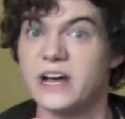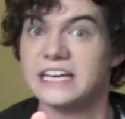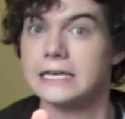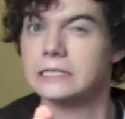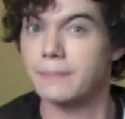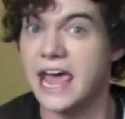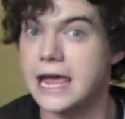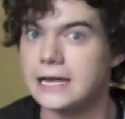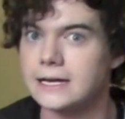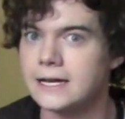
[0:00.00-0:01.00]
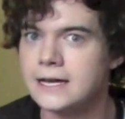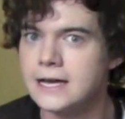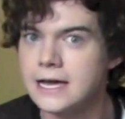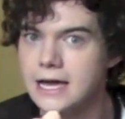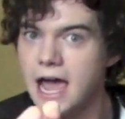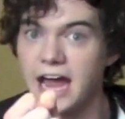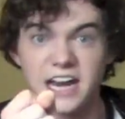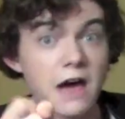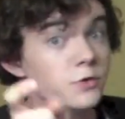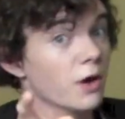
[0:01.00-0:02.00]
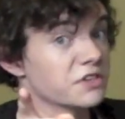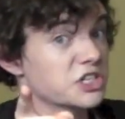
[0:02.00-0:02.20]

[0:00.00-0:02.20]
Winky's pain. And have you